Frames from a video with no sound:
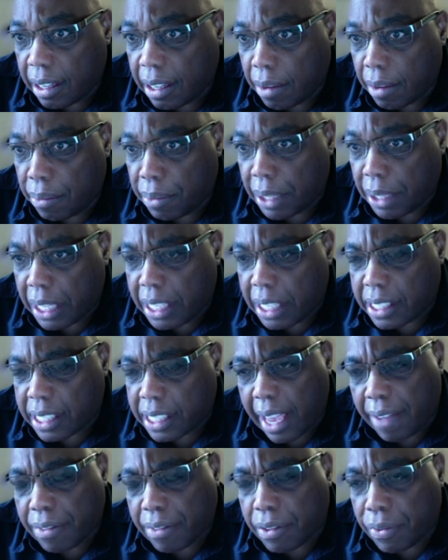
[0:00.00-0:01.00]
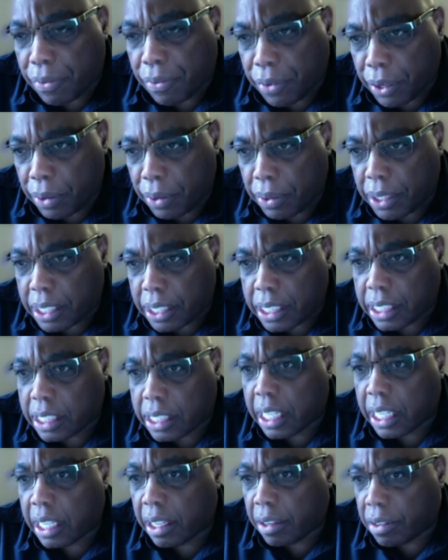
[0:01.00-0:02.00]
because they have the fewest,
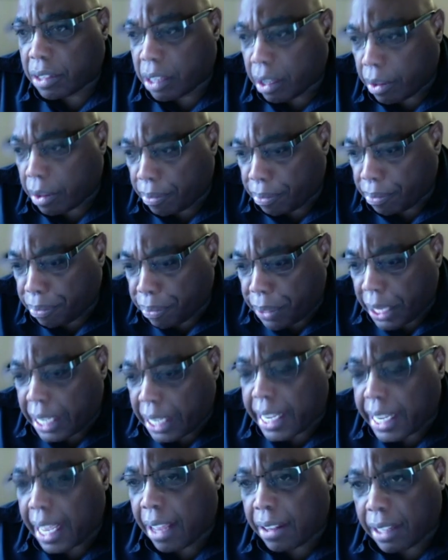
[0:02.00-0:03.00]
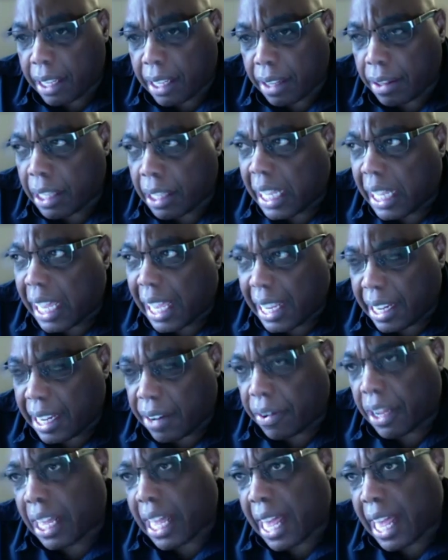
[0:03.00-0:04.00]
the pinned down, and their
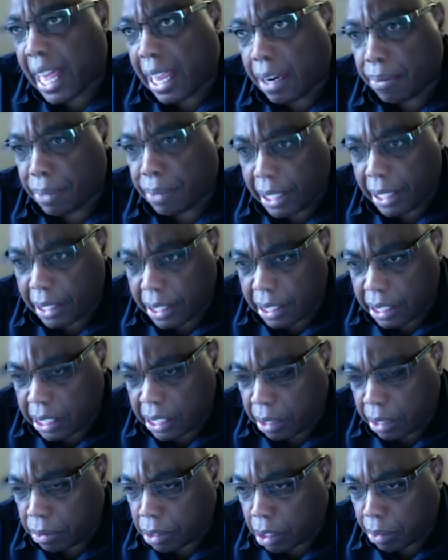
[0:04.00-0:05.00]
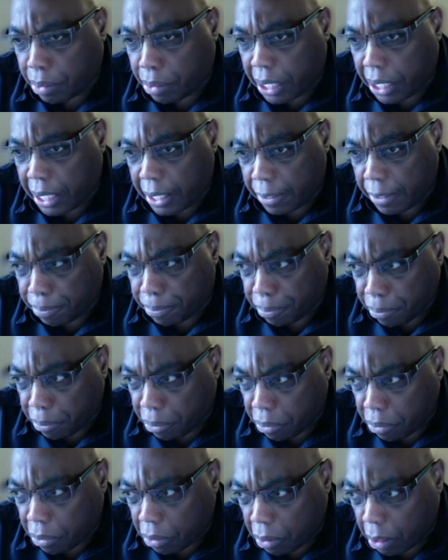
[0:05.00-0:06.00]
economy seems to be
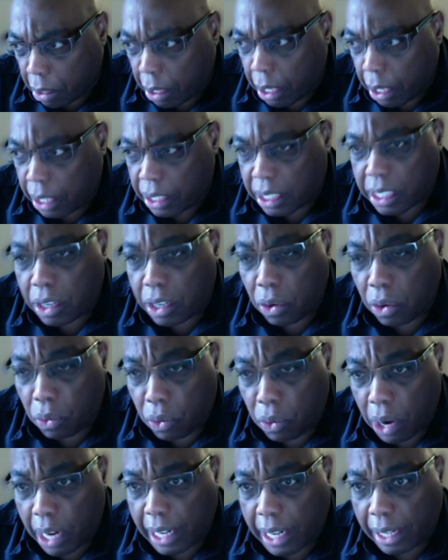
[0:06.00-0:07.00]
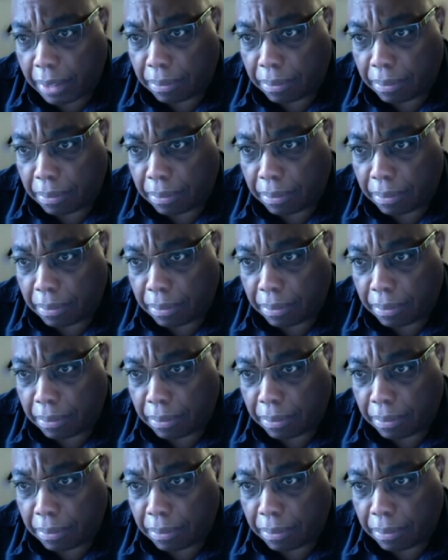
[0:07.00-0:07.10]
still running.